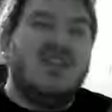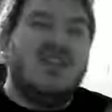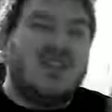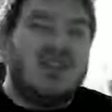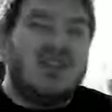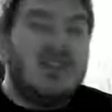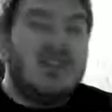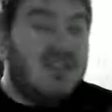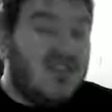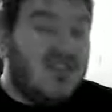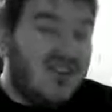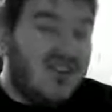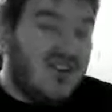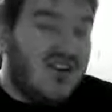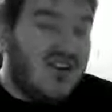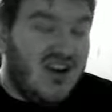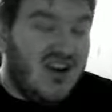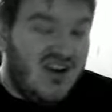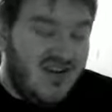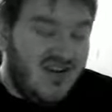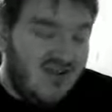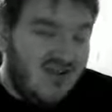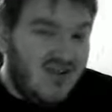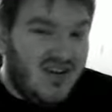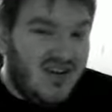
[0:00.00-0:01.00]
me start
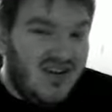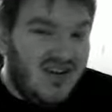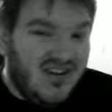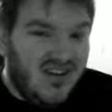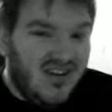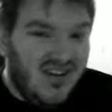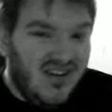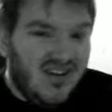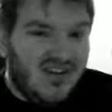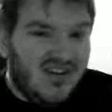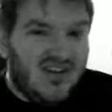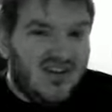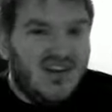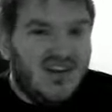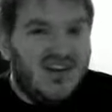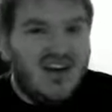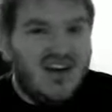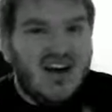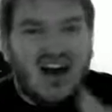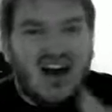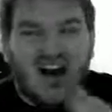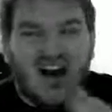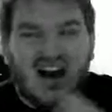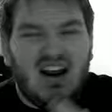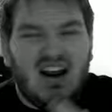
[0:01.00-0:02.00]
off by saying
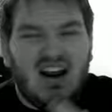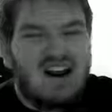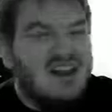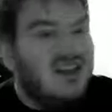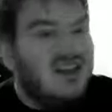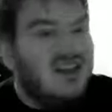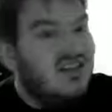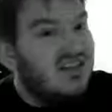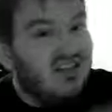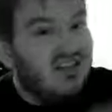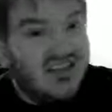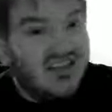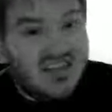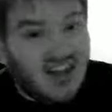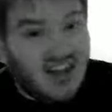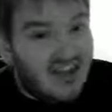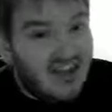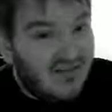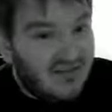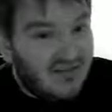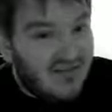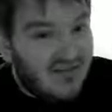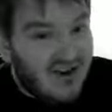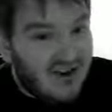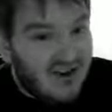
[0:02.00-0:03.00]
I
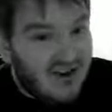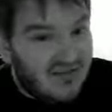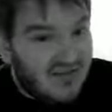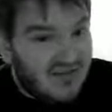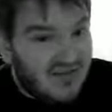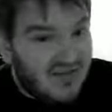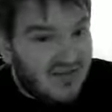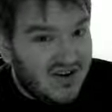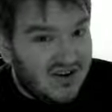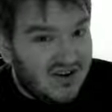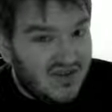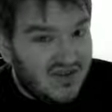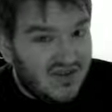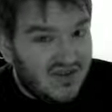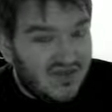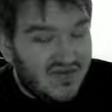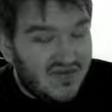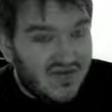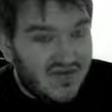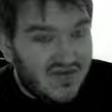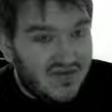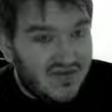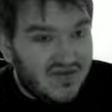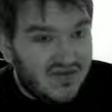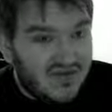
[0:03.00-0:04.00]
loved everybody's
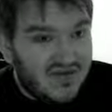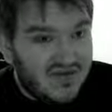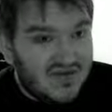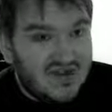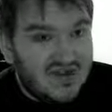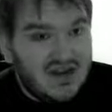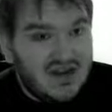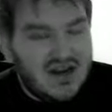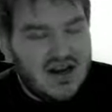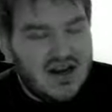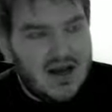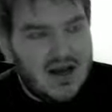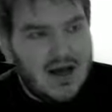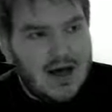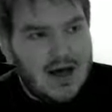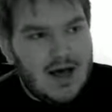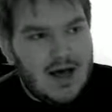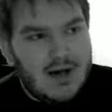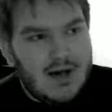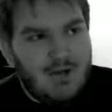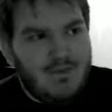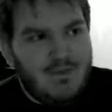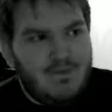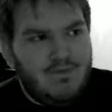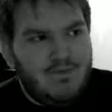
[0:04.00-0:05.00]
reviews,
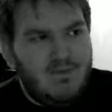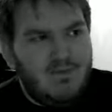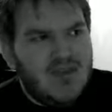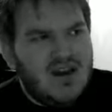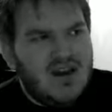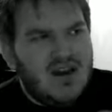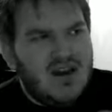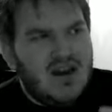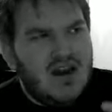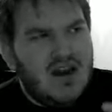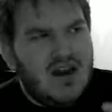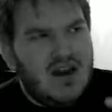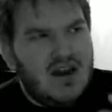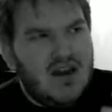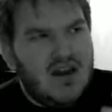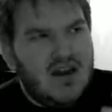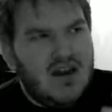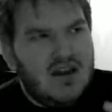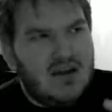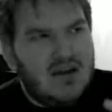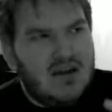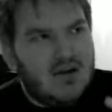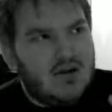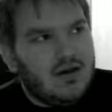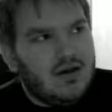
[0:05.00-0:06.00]

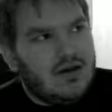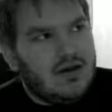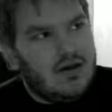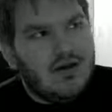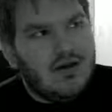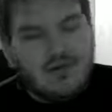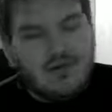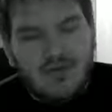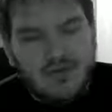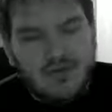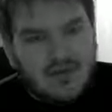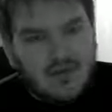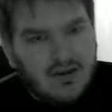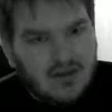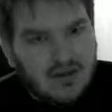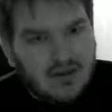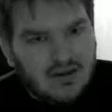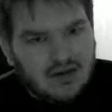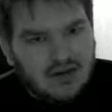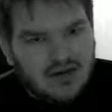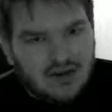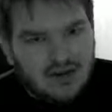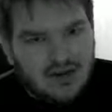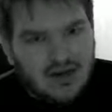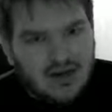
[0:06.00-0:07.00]
and a couple of
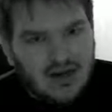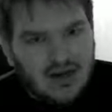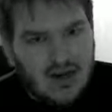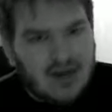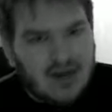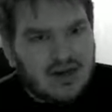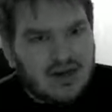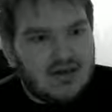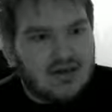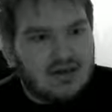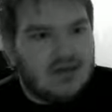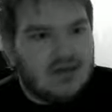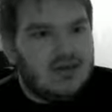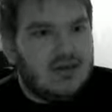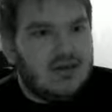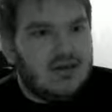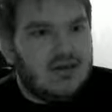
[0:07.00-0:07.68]
things that I,